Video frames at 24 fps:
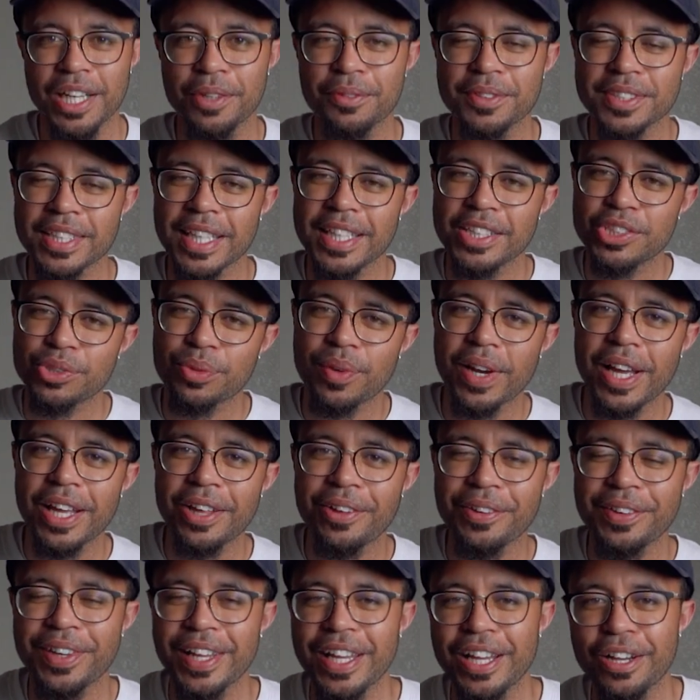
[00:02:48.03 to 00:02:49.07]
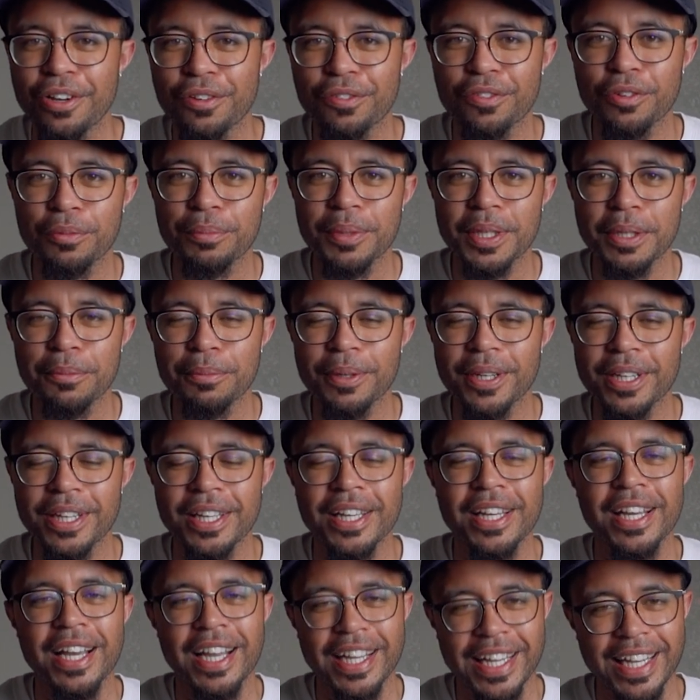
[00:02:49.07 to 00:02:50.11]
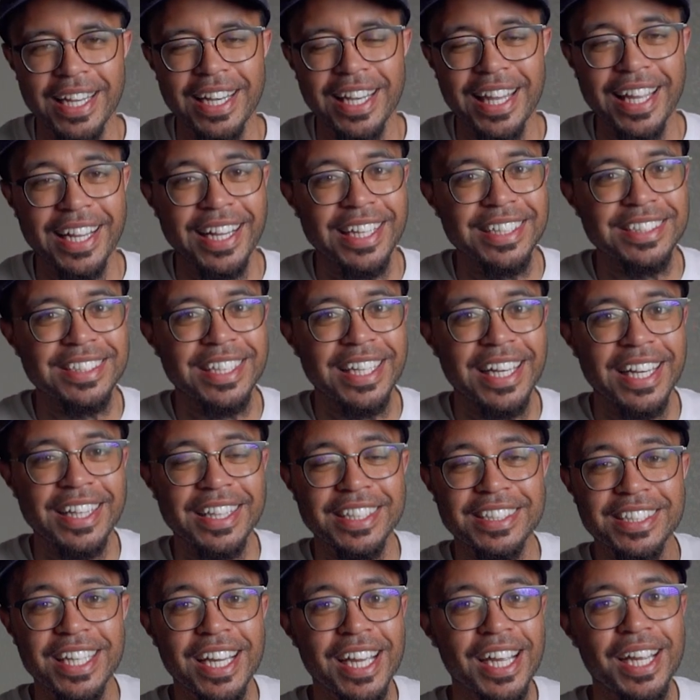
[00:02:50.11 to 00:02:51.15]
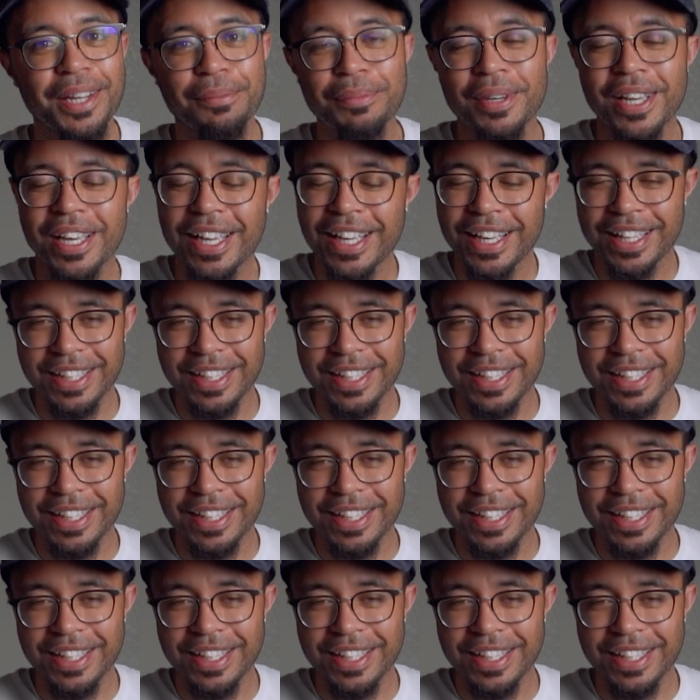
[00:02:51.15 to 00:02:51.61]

It was a trial and error for me, but again, like I said at the time,